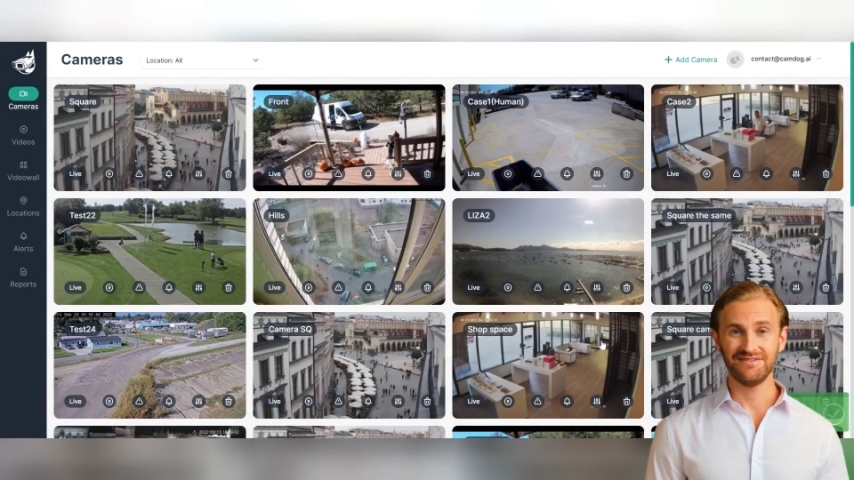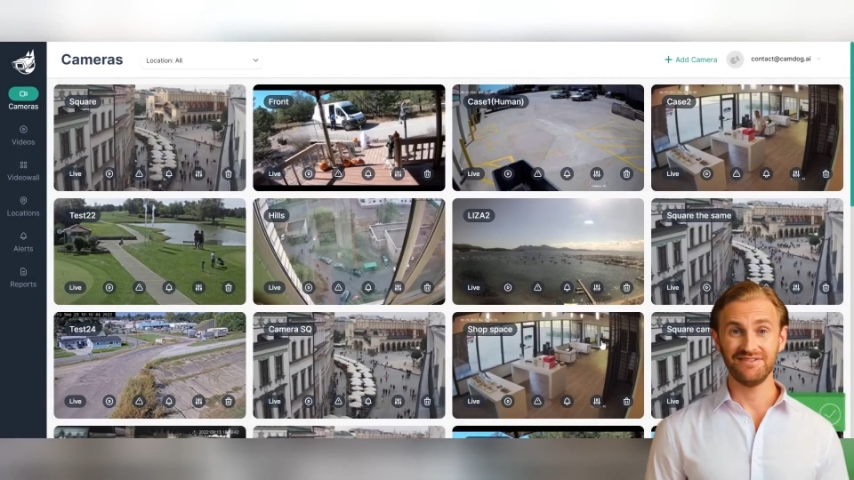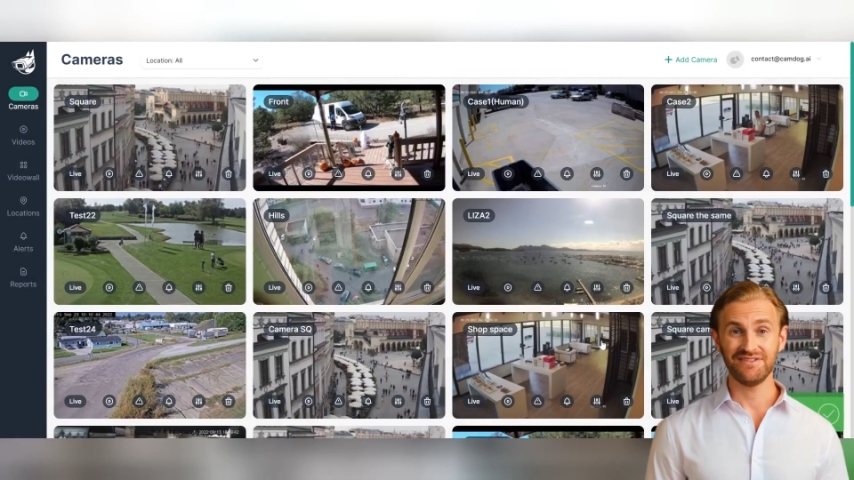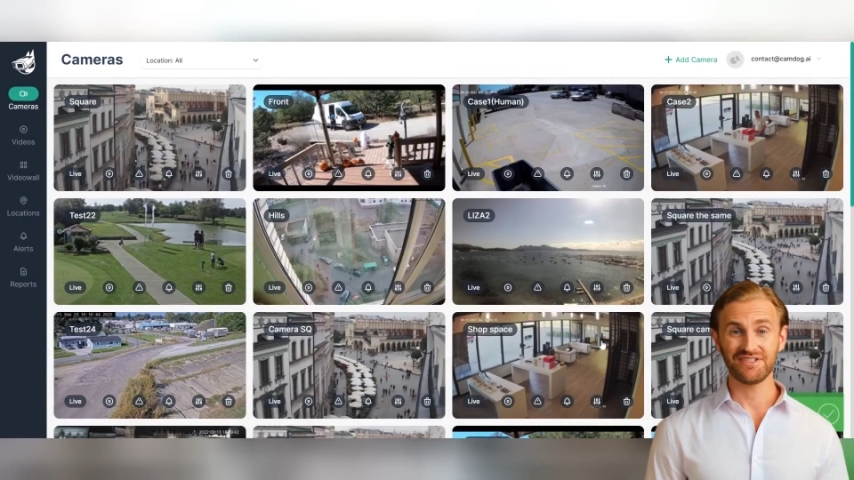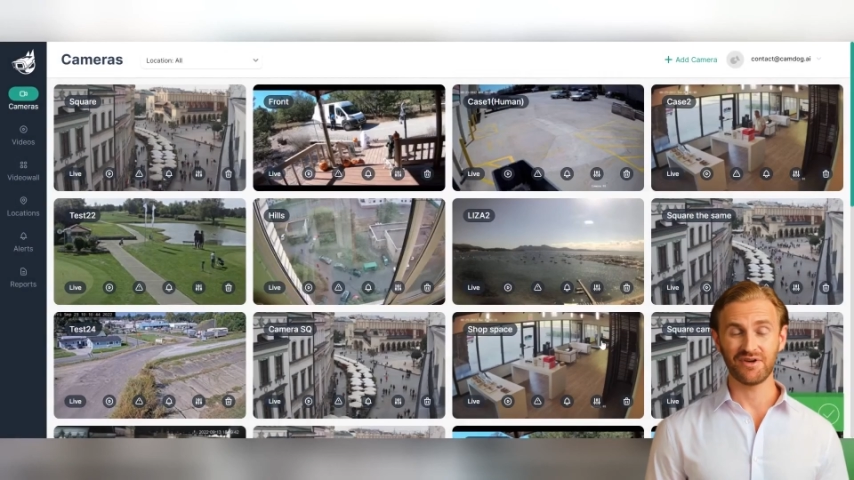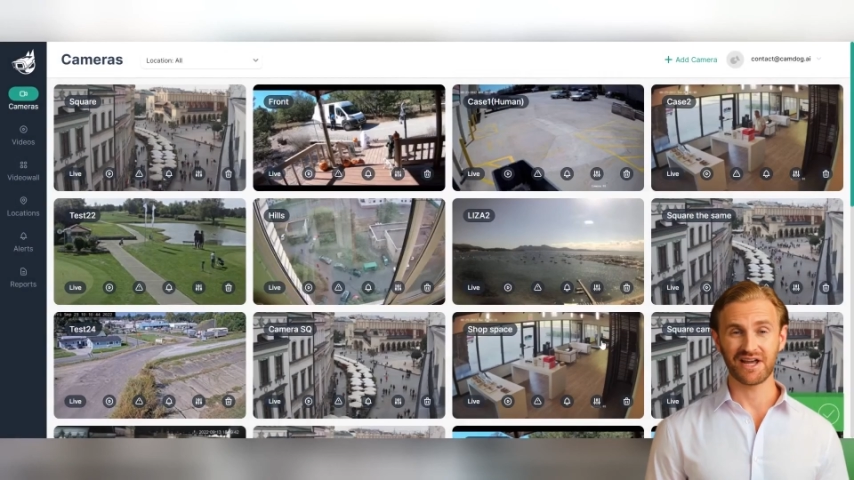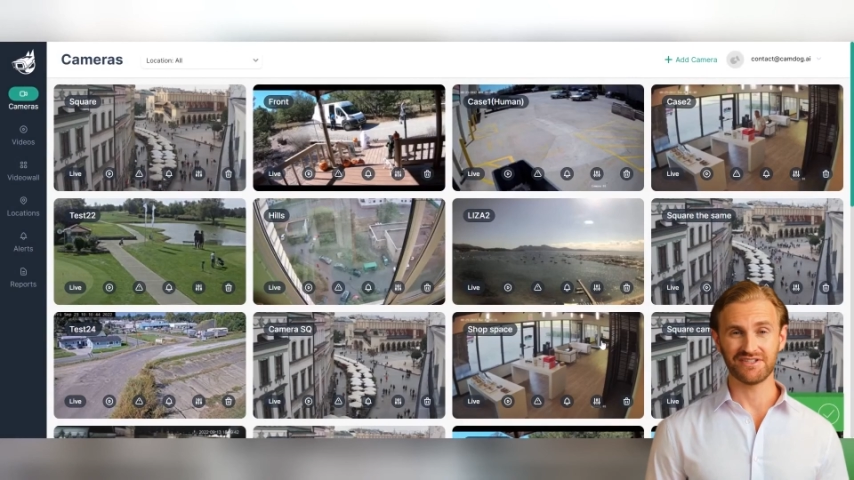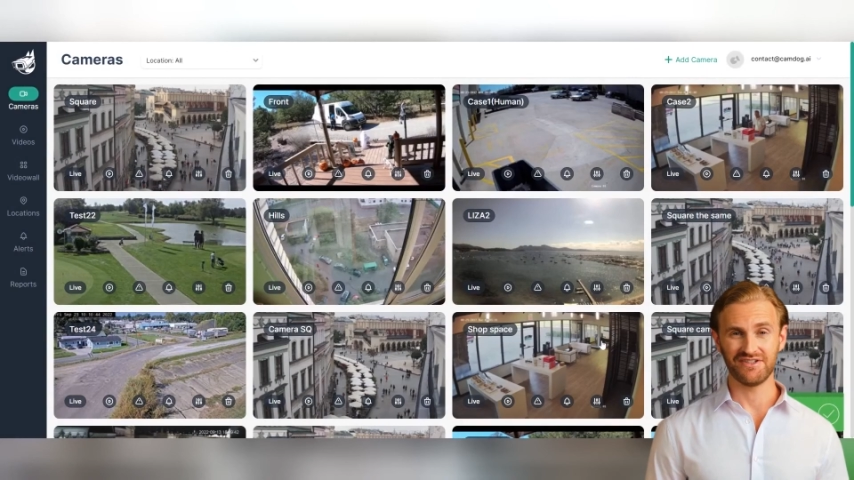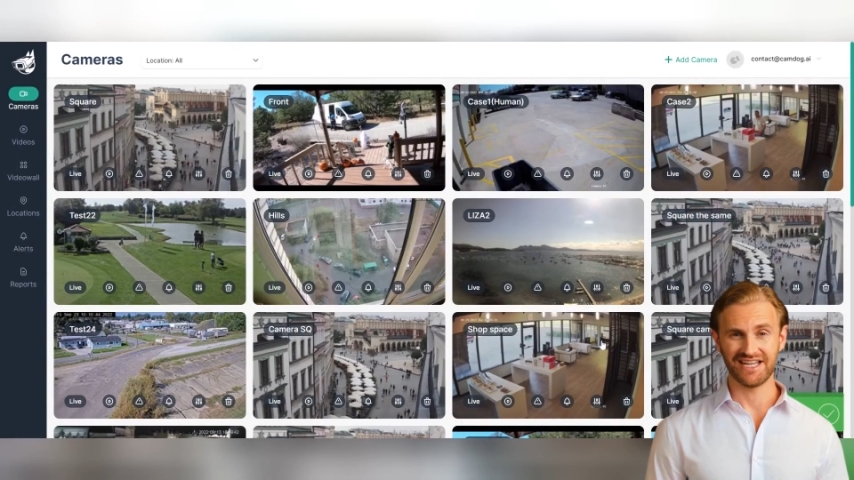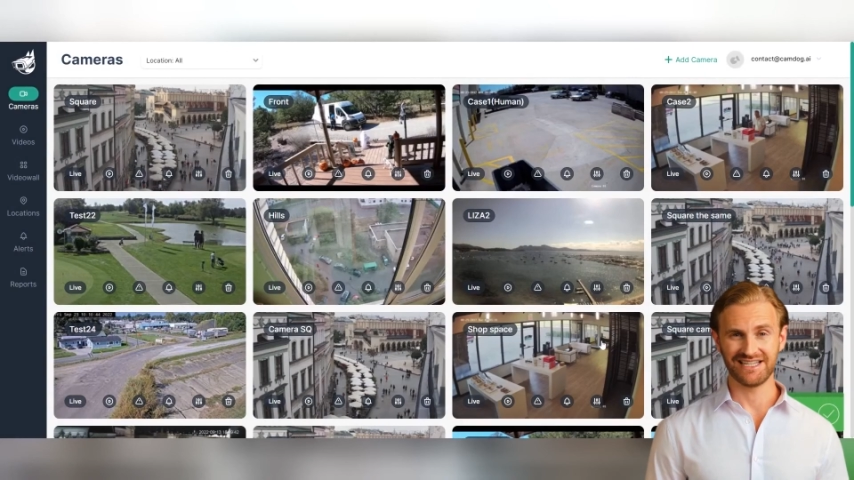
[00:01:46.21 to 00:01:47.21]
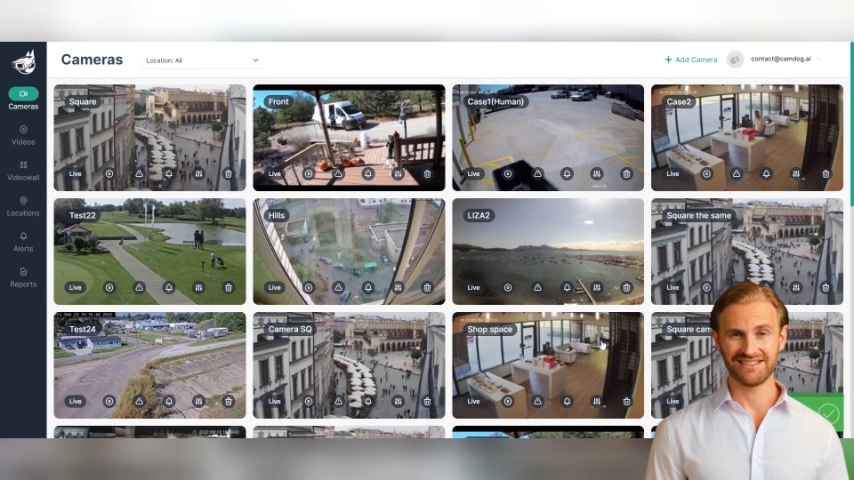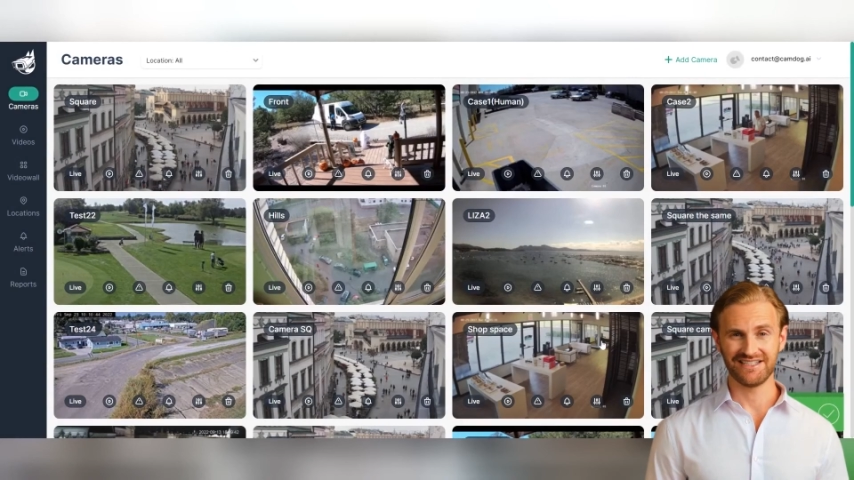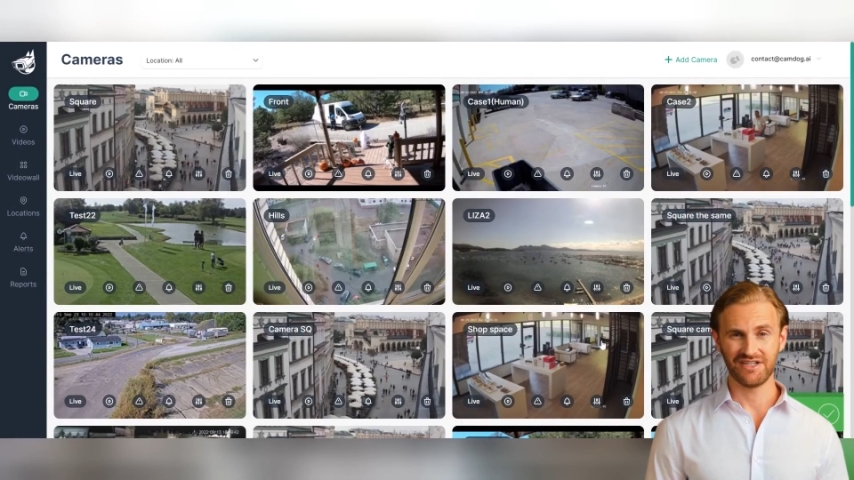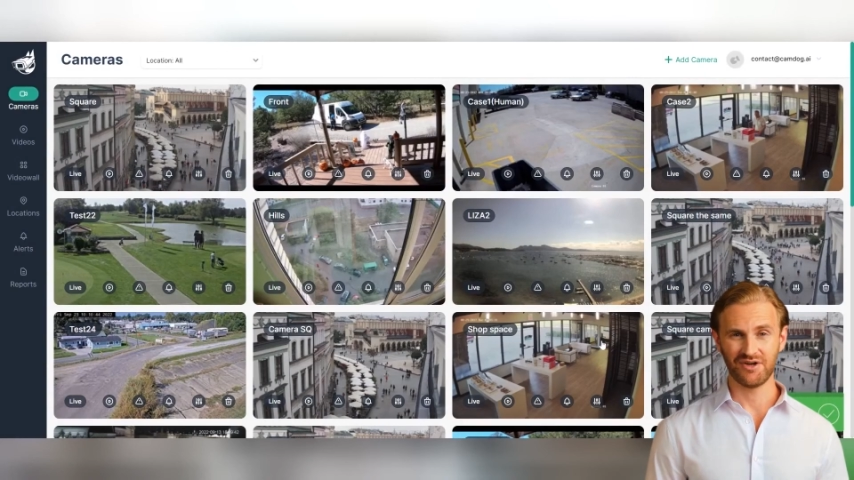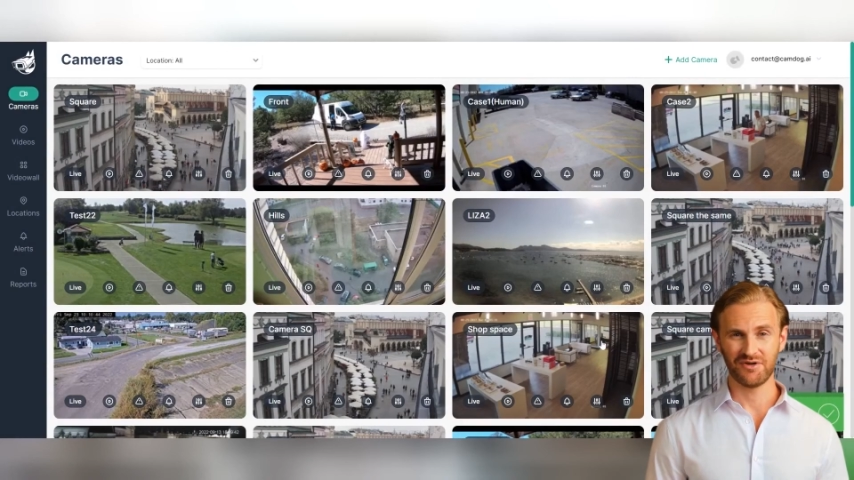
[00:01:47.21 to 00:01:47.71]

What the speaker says: So after that, you